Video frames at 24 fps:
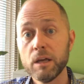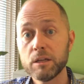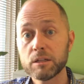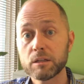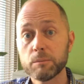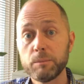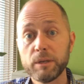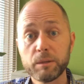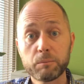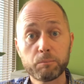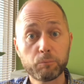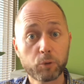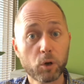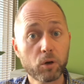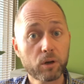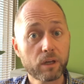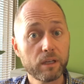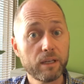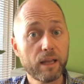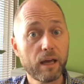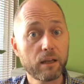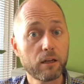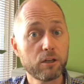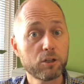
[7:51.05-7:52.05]

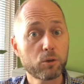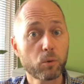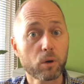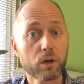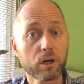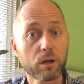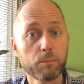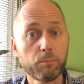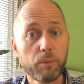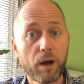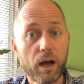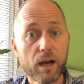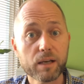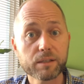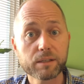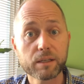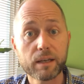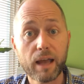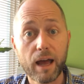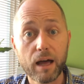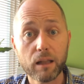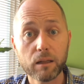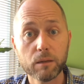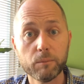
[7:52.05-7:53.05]
into our
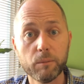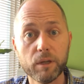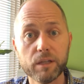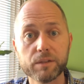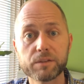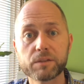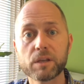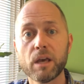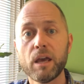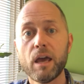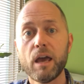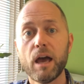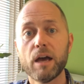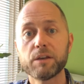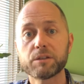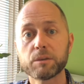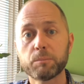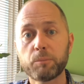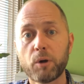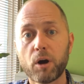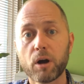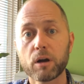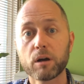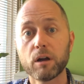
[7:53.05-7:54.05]
composite elements as a
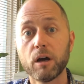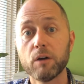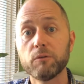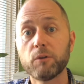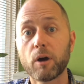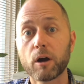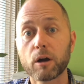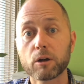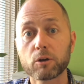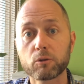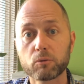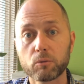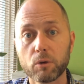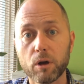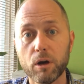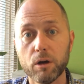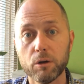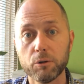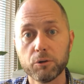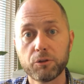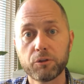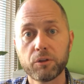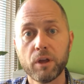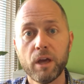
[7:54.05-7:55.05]
part of our
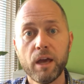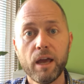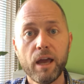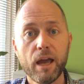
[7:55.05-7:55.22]
growth.